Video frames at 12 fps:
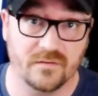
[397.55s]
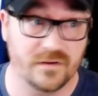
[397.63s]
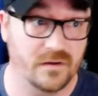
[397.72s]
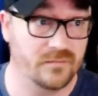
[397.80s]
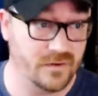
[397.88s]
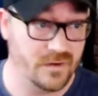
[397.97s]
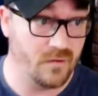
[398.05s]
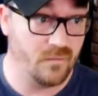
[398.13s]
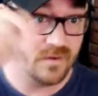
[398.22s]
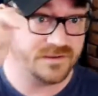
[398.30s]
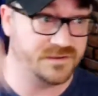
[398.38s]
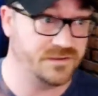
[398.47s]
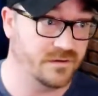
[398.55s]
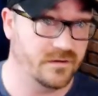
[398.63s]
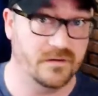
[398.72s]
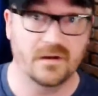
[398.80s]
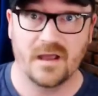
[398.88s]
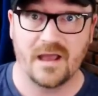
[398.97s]
You don't know what
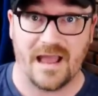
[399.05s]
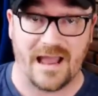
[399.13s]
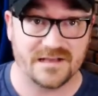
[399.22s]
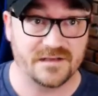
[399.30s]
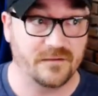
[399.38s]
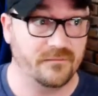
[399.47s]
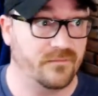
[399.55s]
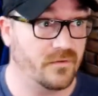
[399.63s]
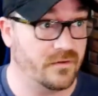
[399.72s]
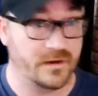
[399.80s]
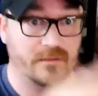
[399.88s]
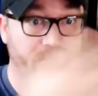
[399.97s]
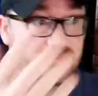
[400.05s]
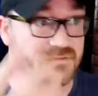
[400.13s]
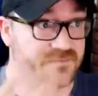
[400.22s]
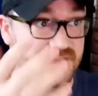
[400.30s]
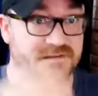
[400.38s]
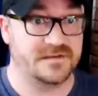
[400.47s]
you're asking for, and it
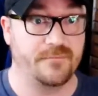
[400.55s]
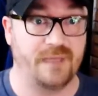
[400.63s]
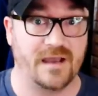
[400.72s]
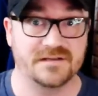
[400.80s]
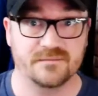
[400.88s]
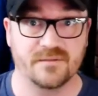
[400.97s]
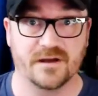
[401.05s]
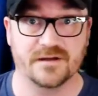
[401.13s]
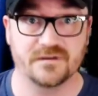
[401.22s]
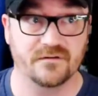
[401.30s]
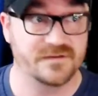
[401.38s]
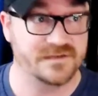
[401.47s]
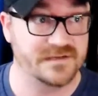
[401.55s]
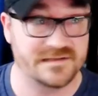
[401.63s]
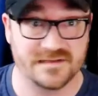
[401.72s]
spins up X amount of services.